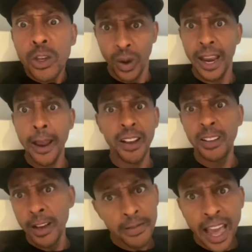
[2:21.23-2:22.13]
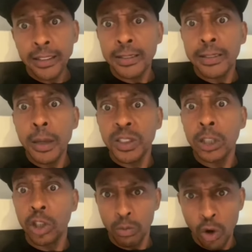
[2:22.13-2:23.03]
You ain't had a good night's sleep
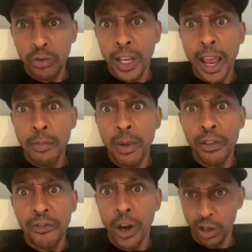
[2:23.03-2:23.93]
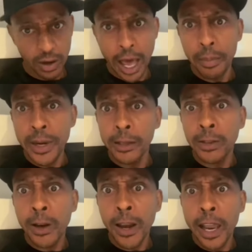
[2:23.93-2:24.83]
since you moved in that motherfucker. You know how them
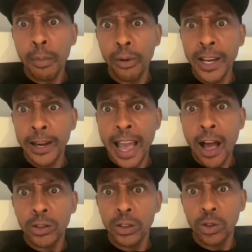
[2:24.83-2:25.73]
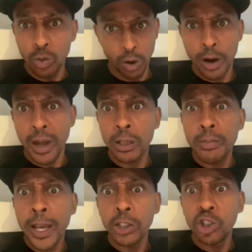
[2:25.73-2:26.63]
niggas in Atlanta breaking houses. You worrying about
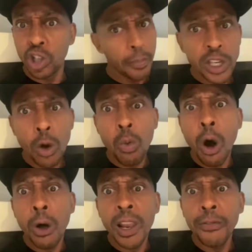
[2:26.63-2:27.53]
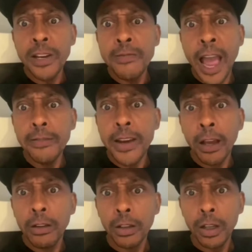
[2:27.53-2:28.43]
them niggas jumping your wall every night,
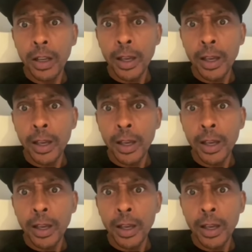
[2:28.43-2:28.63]
nigga.